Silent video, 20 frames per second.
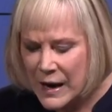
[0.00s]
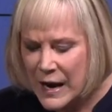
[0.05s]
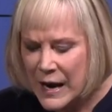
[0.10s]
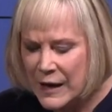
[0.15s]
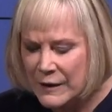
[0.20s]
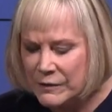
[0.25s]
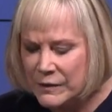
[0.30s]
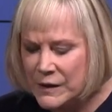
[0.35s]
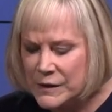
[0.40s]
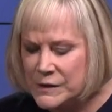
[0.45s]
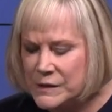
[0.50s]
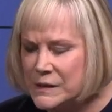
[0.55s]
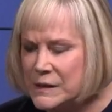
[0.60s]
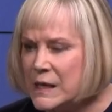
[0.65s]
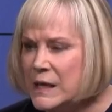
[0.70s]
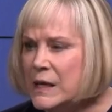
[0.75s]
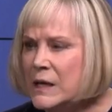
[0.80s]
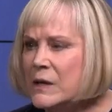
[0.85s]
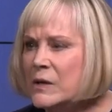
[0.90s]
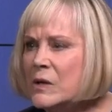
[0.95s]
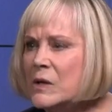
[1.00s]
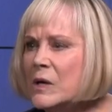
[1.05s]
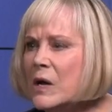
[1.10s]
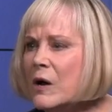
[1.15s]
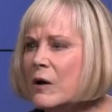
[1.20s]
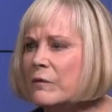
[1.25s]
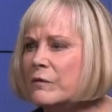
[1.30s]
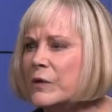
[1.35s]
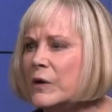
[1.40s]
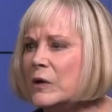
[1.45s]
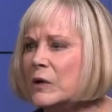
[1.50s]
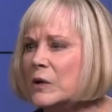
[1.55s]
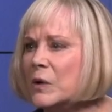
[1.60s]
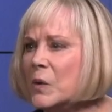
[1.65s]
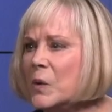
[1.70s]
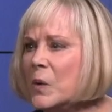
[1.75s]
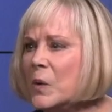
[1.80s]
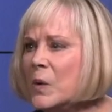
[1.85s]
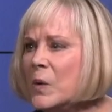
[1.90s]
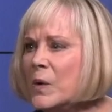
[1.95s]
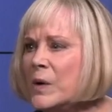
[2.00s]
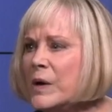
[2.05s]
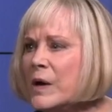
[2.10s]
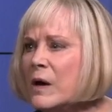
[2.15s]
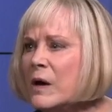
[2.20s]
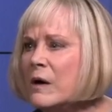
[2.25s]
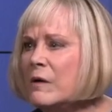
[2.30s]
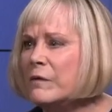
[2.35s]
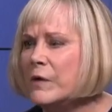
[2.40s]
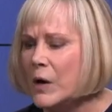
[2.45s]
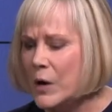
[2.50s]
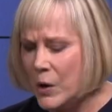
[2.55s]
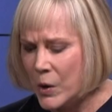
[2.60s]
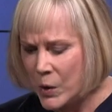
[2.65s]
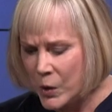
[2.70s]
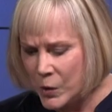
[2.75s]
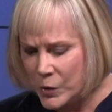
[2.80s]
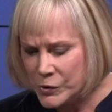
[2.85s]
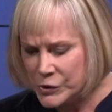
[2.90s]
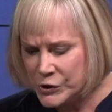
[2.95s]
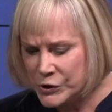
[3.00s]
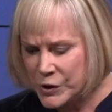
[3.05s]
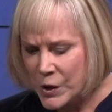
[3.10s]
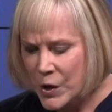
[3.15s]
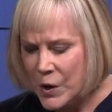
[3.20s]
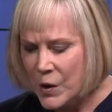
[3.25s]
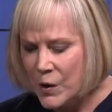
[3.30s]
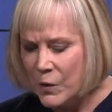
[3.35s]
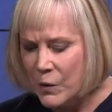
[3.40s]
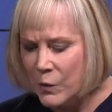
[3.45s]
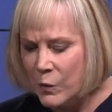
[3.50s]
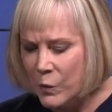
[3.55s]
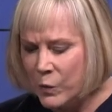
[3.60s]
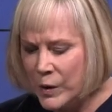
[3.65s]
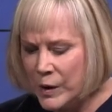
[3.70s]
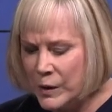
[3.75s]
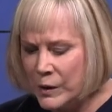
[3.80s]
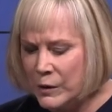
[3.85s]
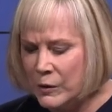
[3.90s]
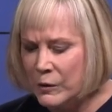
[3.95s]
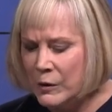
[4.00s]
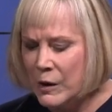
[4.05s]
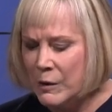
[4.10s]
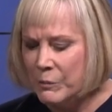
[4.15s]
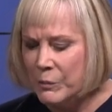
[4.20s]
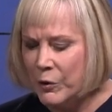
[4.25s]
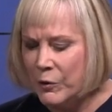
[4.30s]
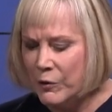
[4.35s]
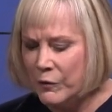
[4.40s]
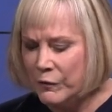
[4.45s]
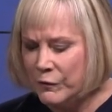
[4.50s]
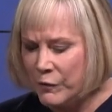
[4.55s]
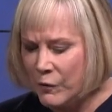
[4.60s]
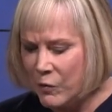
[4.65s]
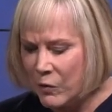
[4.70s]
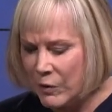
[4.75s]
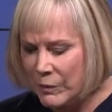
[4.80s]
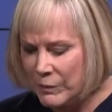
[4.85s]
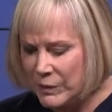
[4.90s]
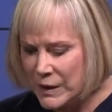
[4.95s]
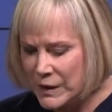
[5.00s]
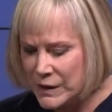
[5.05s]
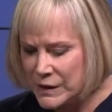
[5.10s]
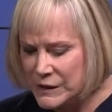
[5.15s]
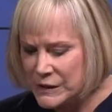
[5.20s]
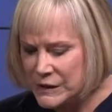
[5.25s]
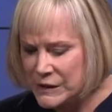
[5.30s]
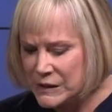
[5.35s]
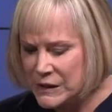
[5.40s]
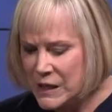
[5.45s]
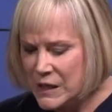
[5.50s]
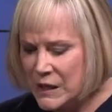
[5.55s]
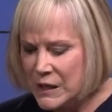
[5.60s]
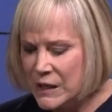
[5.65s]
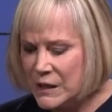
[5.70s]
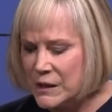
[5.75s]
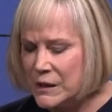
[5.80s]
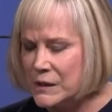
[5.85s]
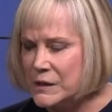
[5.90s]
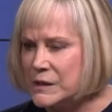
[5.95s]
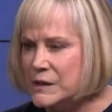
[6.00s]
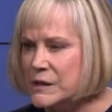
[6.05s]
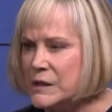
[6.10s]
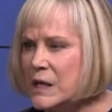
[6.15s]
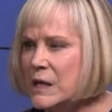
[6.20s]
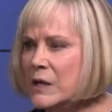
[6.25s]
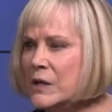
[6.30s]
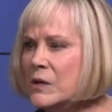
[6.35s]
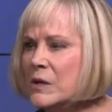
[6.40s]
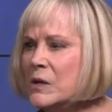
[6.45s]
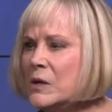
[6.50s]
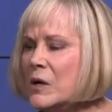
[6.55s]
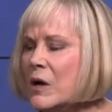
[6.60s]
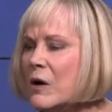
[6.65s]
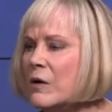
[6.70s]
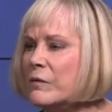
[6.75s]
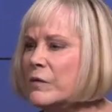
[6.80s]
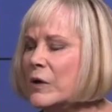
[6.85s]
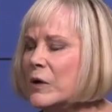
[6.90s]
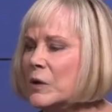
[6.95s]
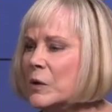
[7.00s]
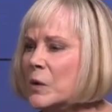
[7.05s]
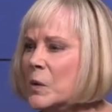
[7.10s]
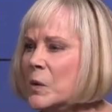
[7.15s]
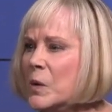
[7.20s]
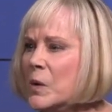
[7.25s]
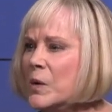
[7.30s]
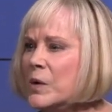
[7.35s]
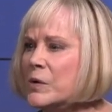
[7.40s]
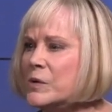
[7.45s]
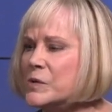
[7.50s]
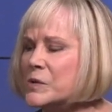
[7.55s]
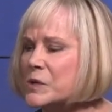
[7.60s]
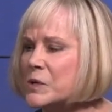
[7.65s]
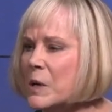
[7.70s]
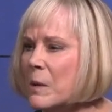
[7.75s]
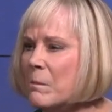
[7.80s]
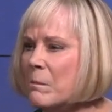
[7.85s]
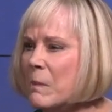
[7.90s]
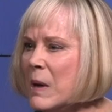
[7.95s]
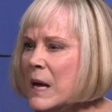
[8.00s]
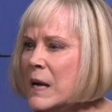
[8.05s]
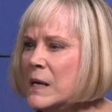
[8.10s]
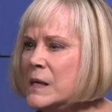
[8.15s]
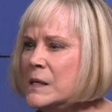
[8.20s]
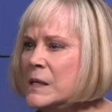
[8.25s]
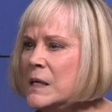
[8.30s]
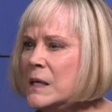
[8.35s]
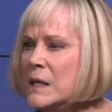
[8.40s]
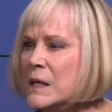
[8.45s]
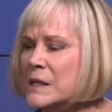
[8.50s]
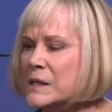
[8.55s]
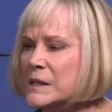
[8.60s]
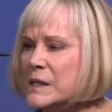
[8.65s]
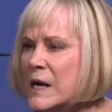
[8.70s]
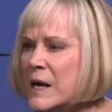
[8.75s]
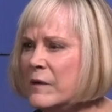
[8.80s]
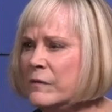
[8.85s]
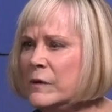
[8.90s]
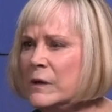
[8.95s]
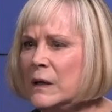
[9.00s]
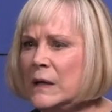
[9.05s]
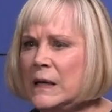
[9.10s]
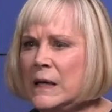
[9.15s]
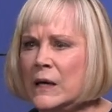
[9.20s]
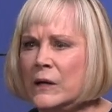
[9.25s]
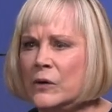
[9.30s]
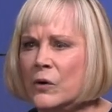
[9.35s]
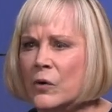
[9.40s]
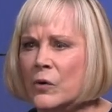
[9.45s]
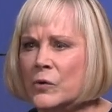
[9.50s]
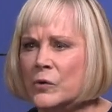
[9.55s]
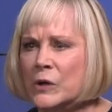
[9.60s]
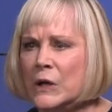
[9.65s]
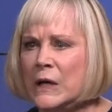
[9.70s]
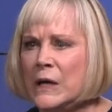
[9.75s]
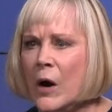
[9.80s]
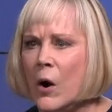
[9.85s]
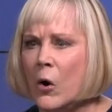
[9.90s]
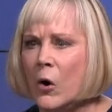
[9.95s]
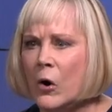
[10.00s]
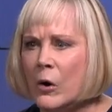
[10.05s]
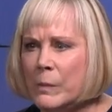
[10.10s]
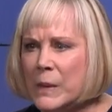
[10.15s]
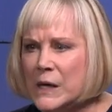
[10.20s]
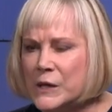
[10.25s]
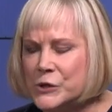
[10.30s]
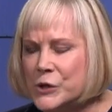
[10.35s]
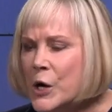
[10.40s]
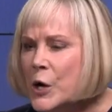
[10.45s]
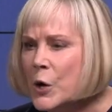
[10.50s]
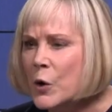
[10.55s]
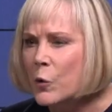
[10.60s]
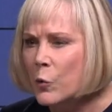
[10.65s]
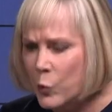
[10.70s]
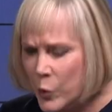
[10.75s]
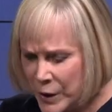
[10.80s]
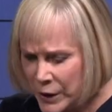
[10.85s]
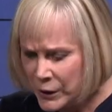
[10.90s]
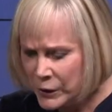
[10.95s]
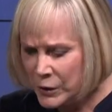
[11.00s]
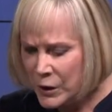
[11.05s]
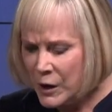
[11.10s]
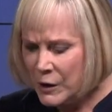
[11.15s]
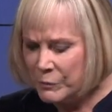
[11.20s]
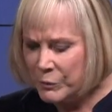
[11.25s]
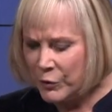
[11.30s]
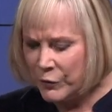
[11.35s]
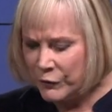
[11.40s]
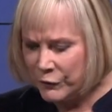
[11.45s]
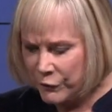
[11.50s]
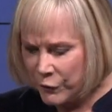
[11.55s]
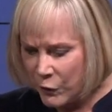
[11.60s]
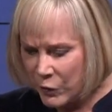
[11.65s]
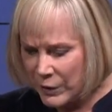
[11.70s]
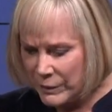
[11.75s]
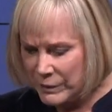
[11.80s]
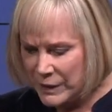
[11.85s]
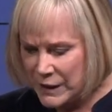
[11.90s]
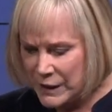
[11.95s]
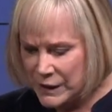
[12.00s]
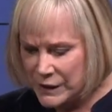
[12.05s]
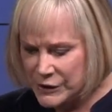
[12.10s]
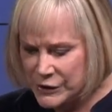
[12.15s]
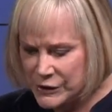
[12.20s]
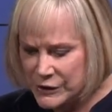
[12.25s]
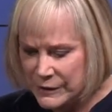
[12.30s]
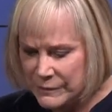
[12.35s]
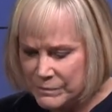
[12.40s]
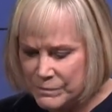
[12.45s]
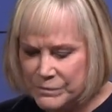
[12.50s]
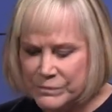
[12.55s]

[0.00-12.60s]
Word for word: And the zeal of the Lord of hosts will perform this. The zeal of the Lord, who's commanding his heavenly and earthly armies, will perform this.